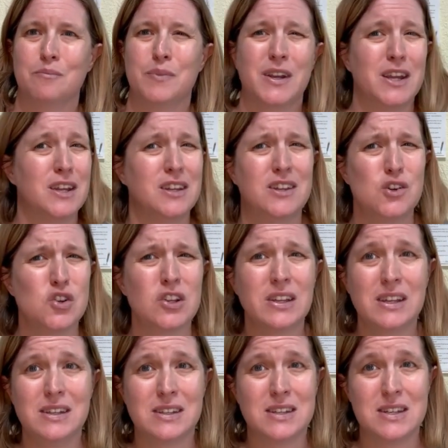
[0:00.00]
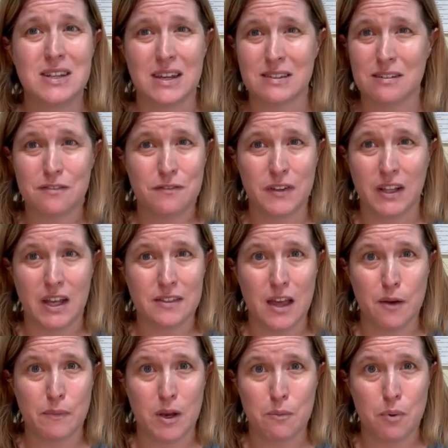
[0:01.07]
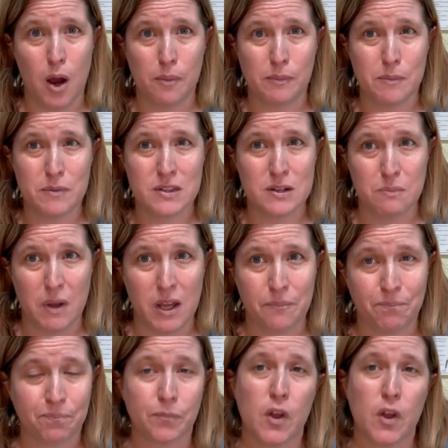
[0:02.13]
but it usually doesn't feel like that many problems to me.